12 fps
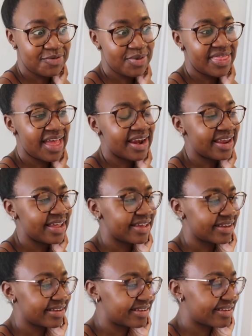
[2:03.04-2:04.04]
what that
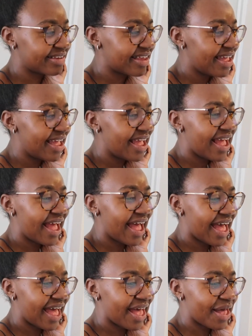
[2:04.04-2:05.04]
is.
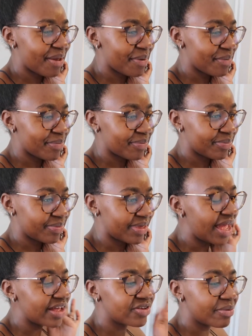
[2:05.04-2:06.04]

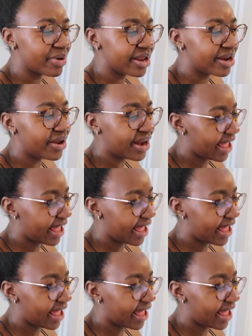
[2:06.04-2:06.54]
Yeah, so I'm quickly gonna